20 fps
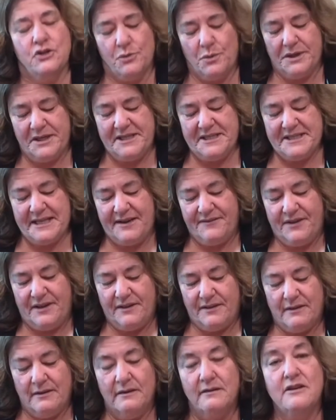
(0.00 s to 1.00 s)

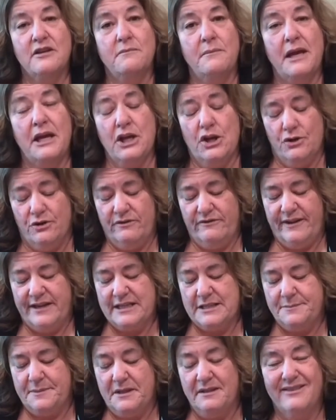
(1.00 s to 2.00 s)
27th to make your
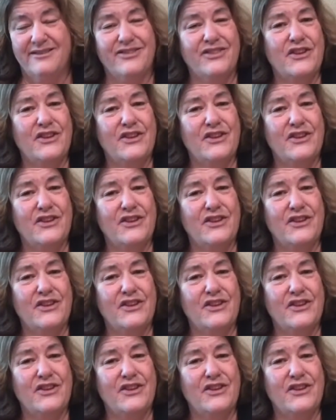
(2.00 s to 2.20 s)
investment.